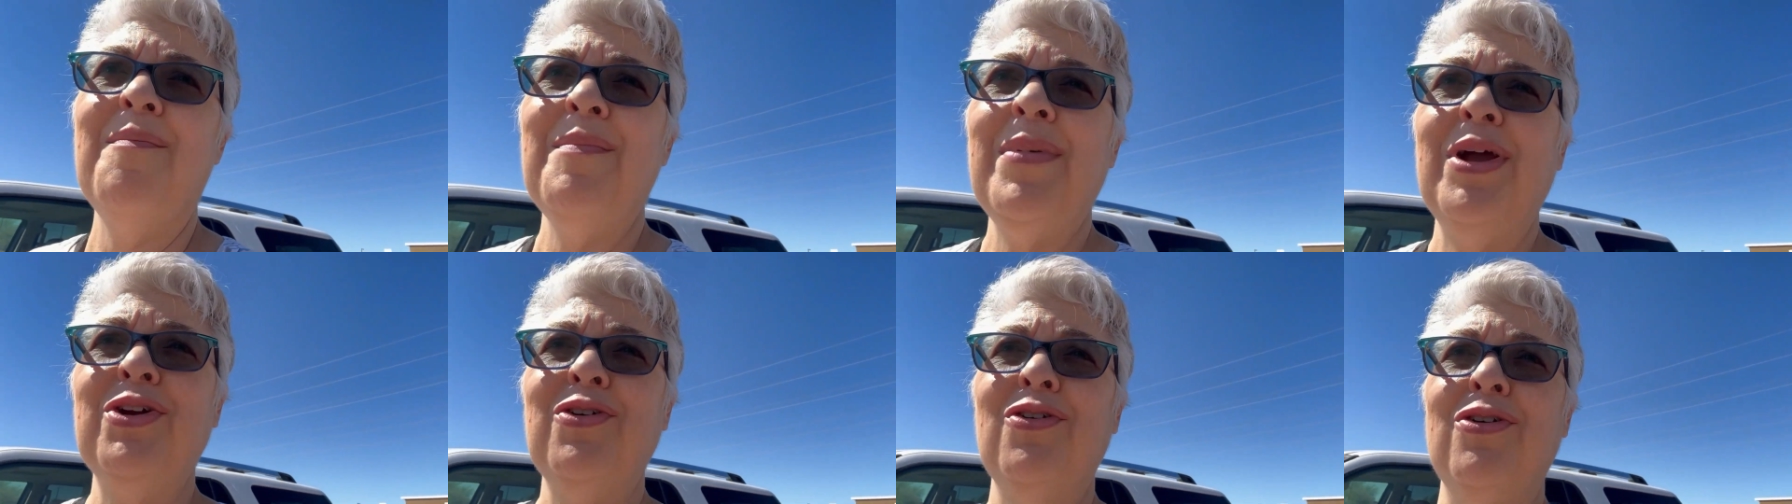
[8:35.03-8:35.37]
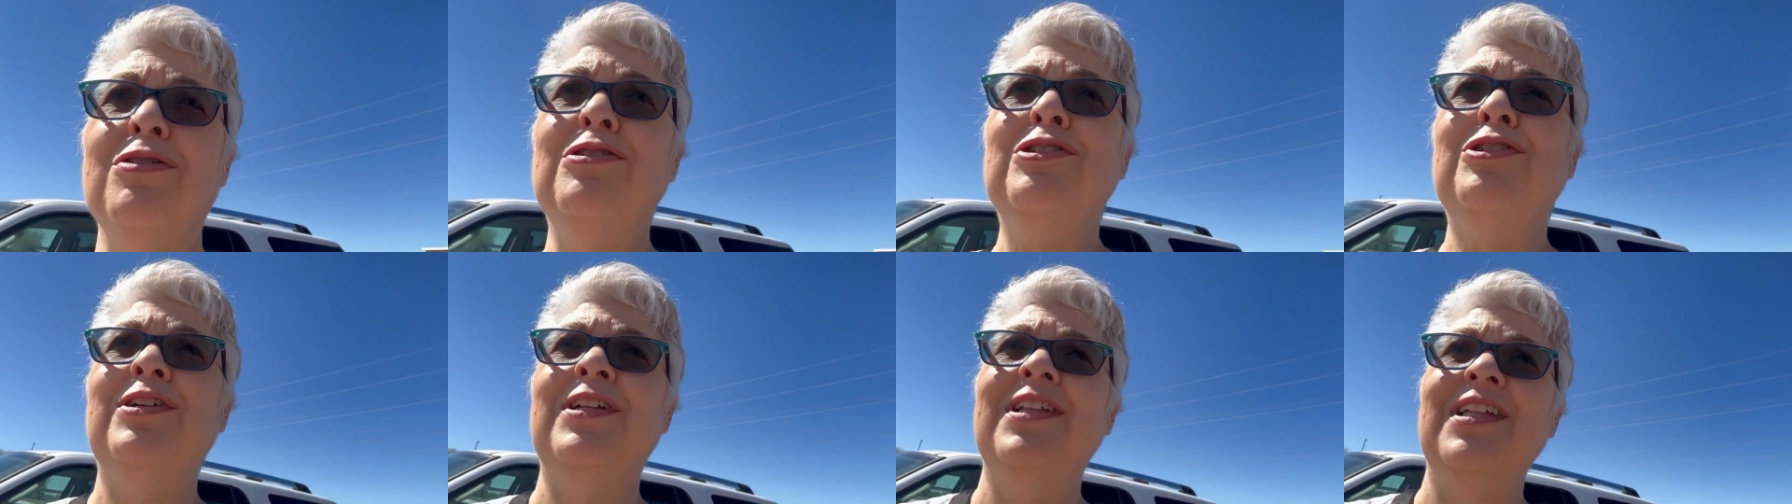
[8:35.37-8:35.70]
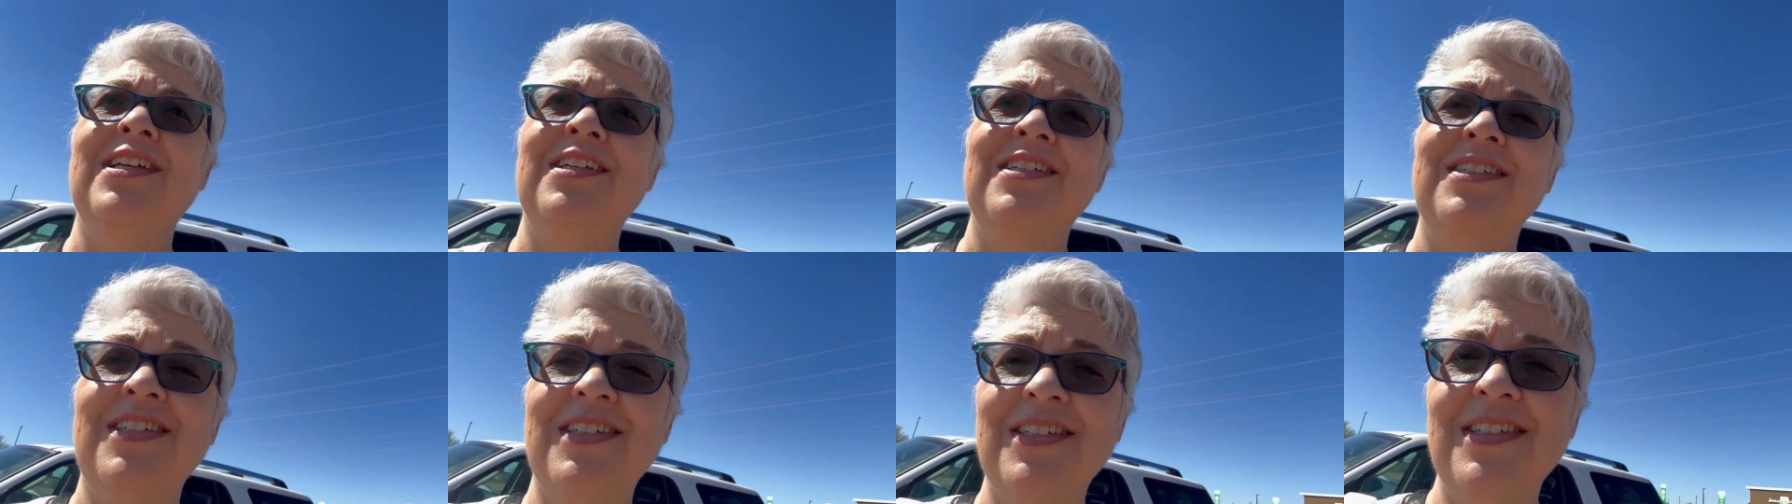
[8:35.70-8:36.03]
my grocery
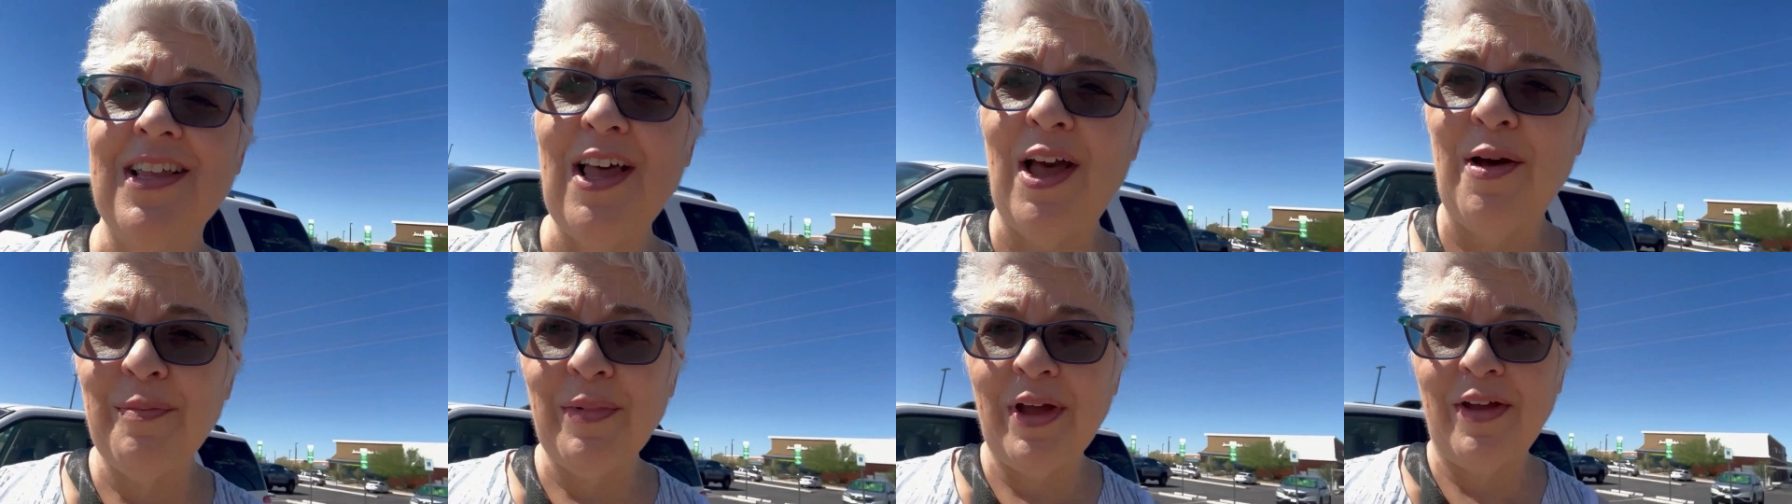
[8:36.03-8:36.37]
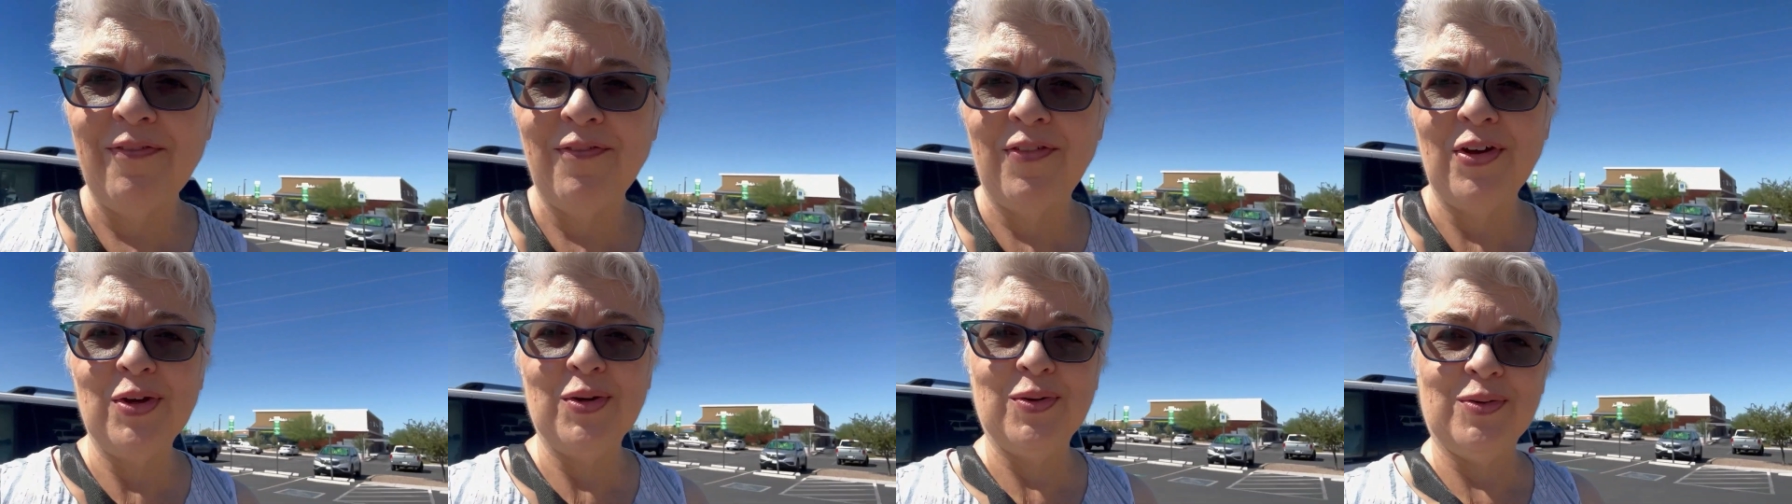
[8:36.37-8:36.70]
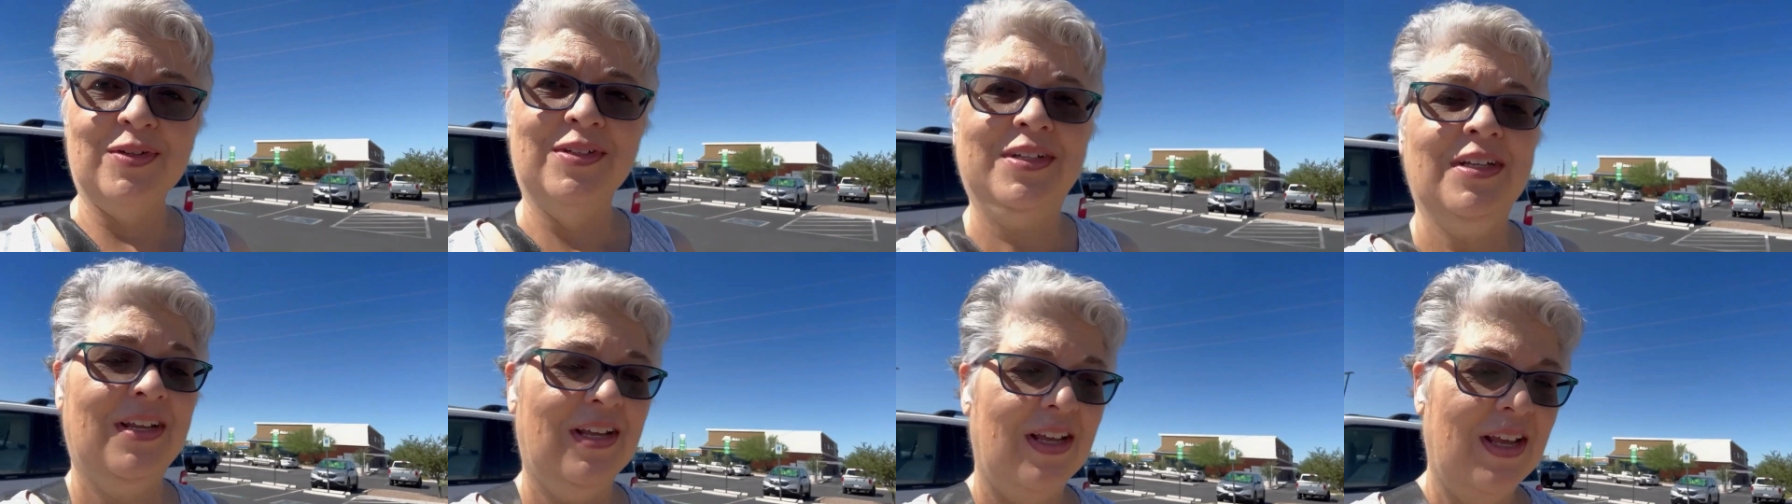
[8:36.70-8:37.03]
list is on my
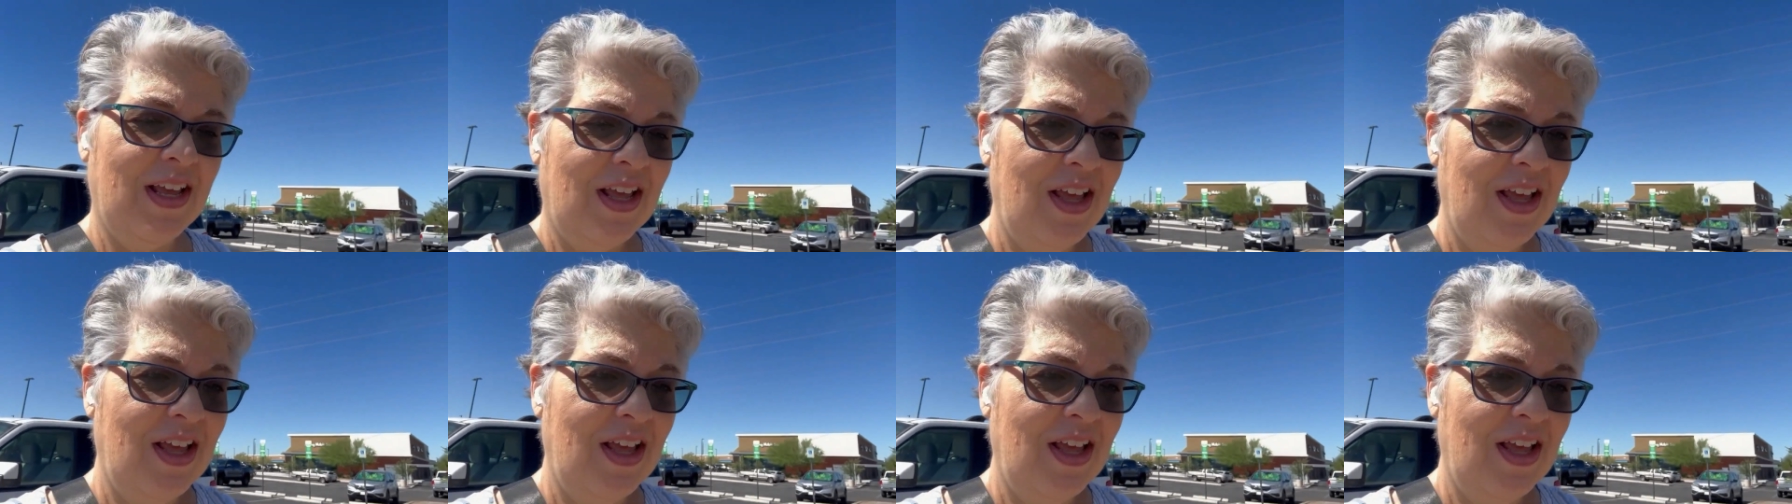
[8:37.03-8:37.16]
phone.